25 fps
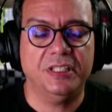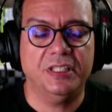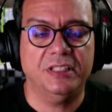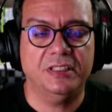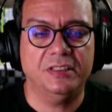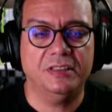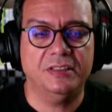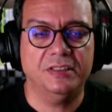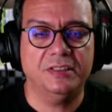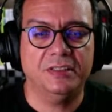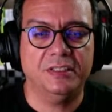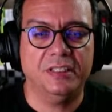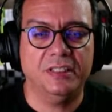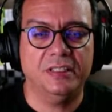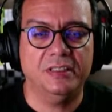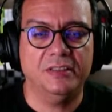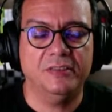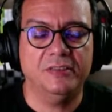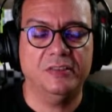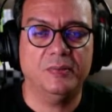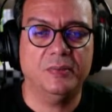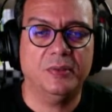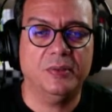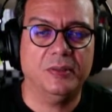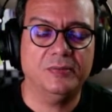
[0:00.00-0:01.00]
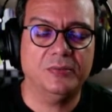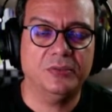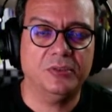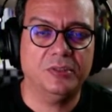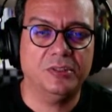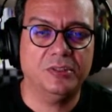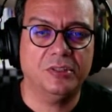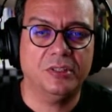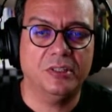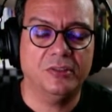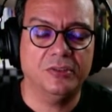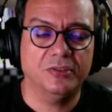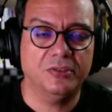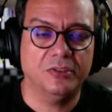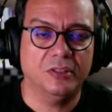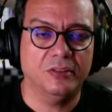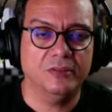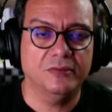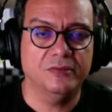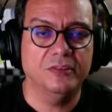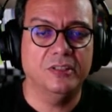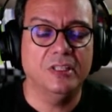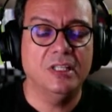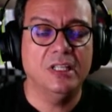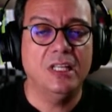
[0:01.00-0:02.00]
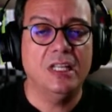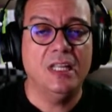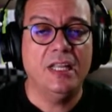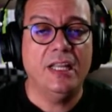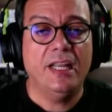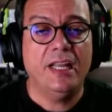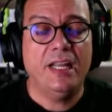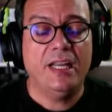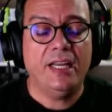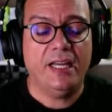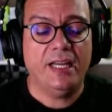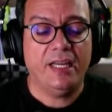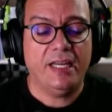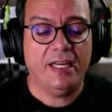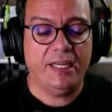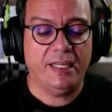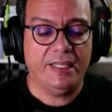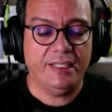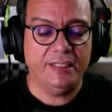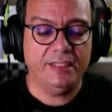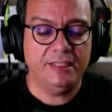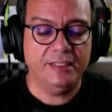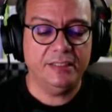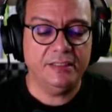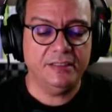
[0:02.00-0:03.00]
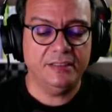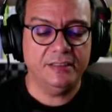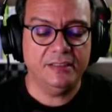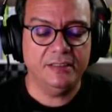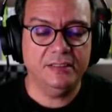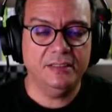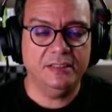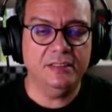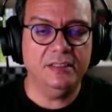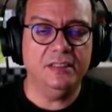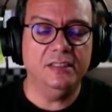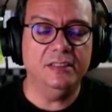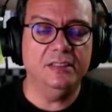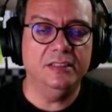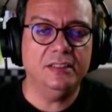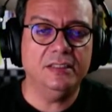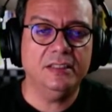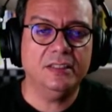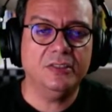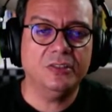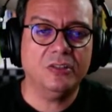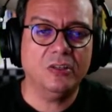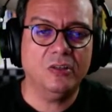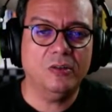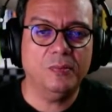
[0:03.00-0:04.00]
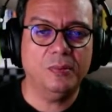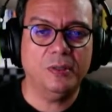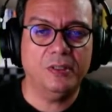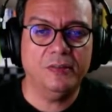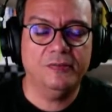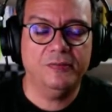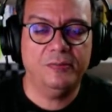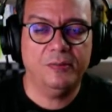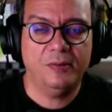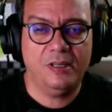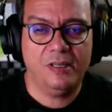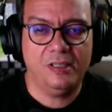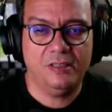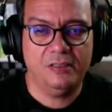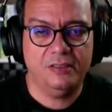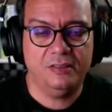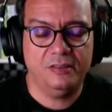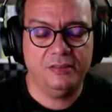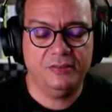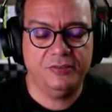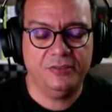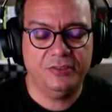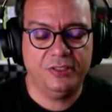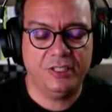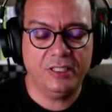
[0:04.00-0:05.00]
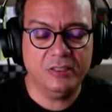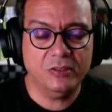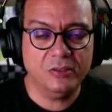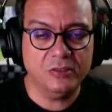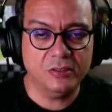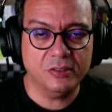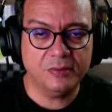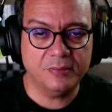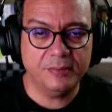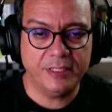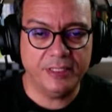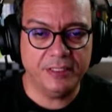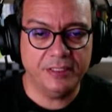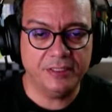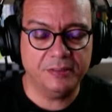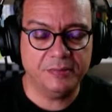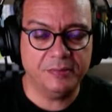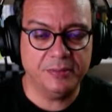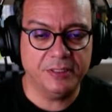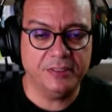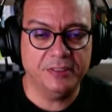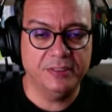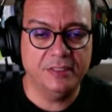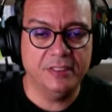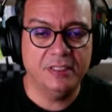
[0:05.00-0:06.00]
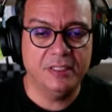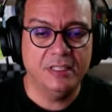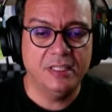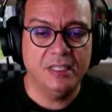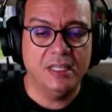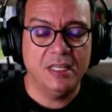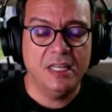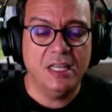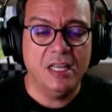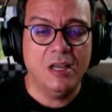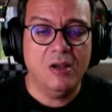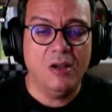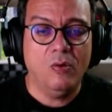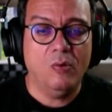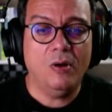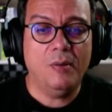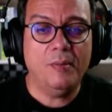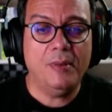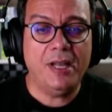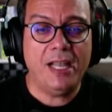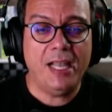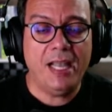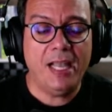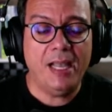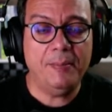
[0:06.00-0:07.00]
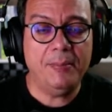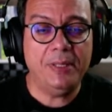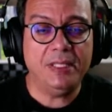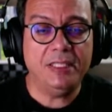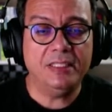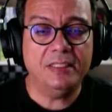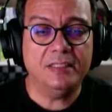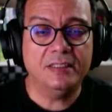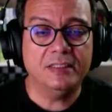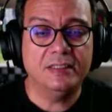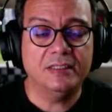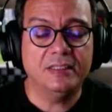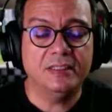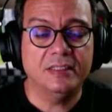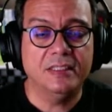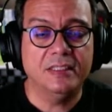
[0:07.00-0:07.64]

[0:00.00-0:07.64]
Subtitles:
understanding of the problems we're trying to solve. In the in the scope of stakeholder management, what might happen is,